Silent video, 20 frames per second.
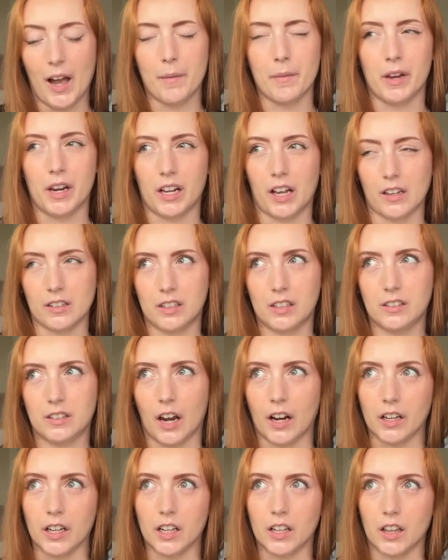I mean, I guess he's
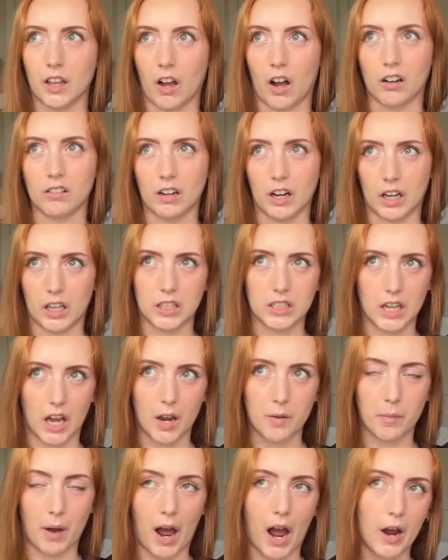technically already
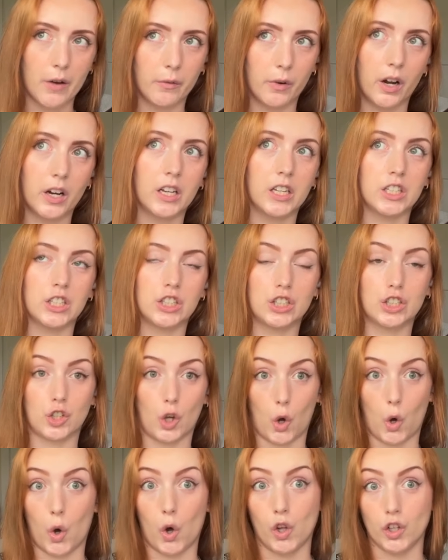dead, but I want his
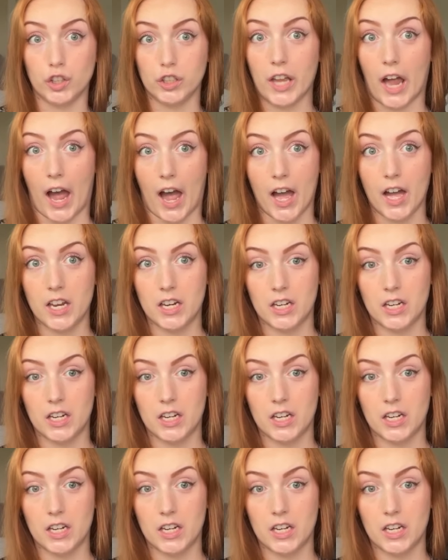soul dead.